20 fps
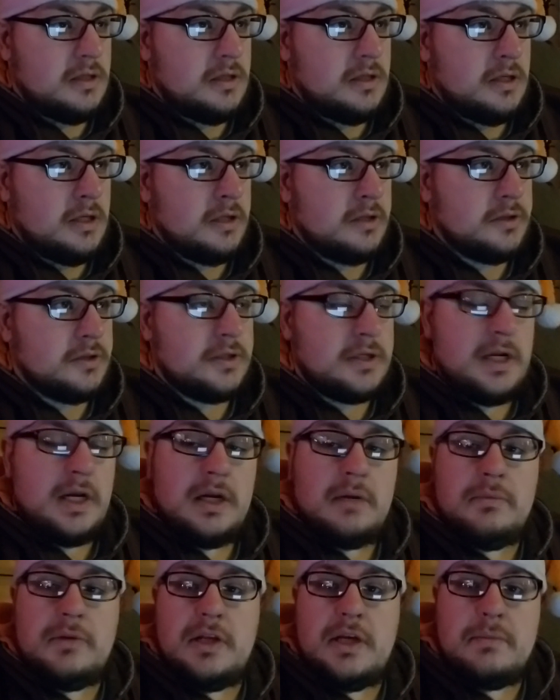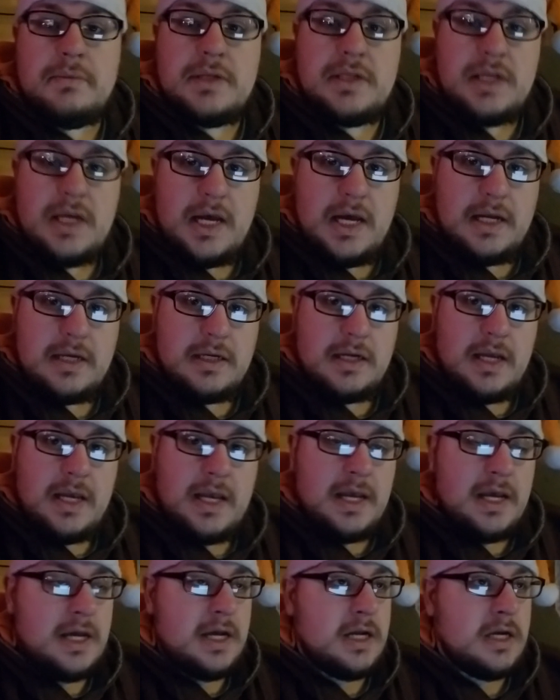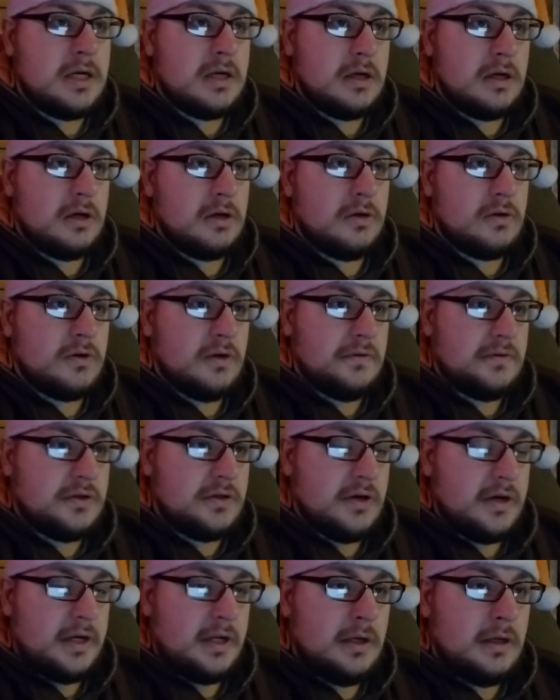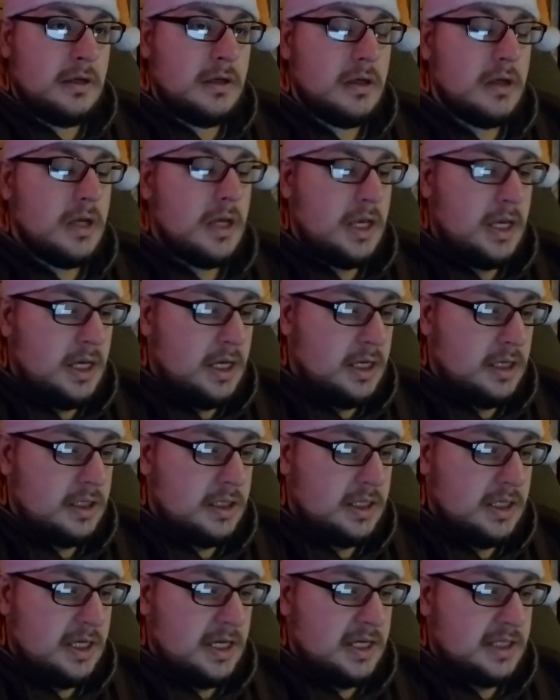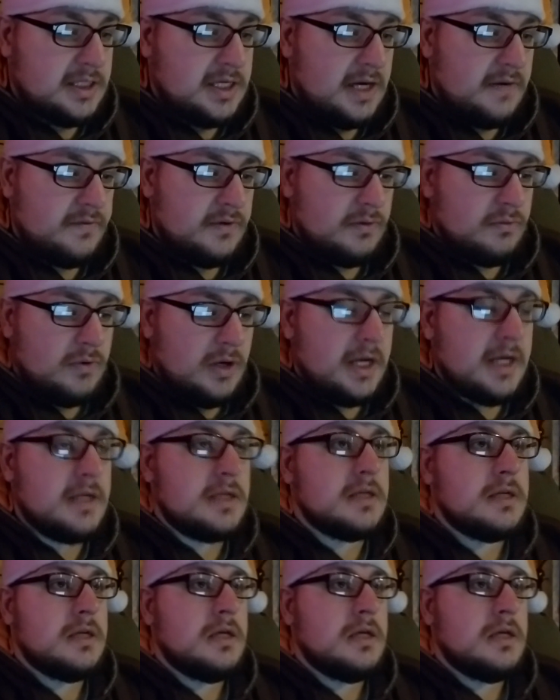understandably upset and grief stricken, and he has every right